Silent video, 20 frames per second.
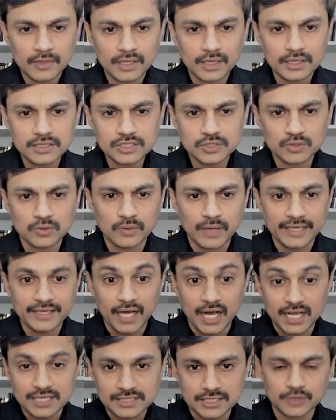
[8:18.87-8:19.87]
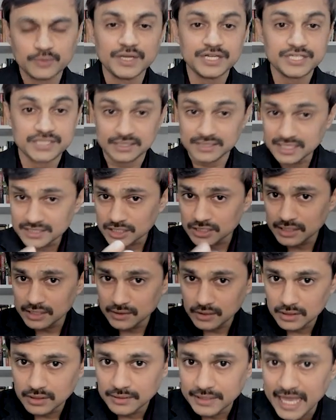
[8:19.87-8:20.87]
Yeah, so I ask the question. That's a
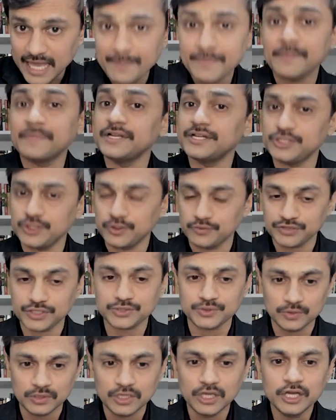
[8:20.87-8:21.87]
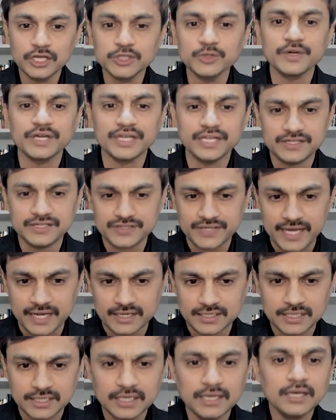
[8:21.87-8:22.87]
capability of the tool. You can
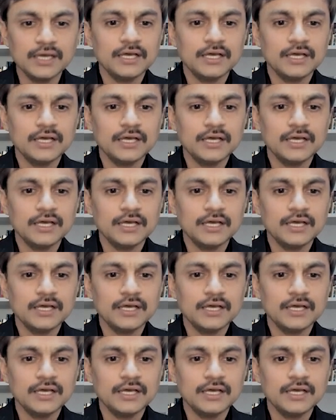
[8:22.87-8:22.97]
interact.